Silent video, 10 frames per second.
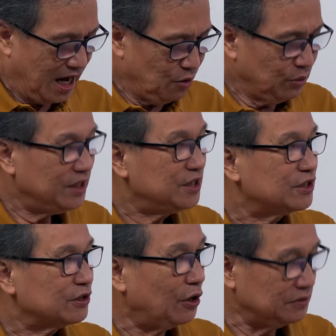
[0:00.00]
How
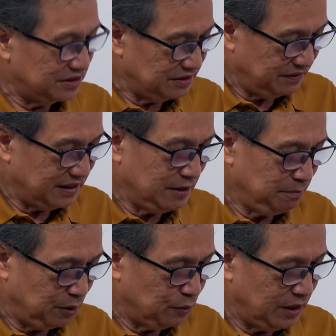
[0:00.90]
is
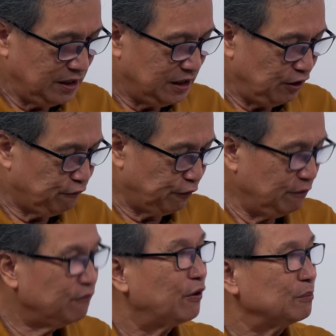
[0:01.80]
conserving building
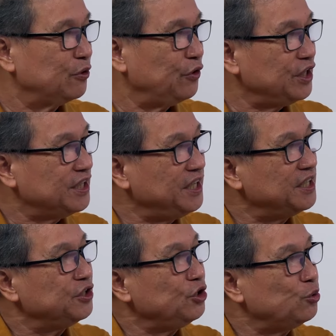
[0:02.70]
different from
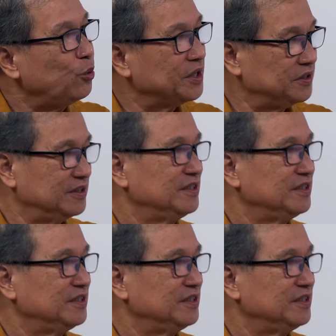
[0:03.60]
creating a new one?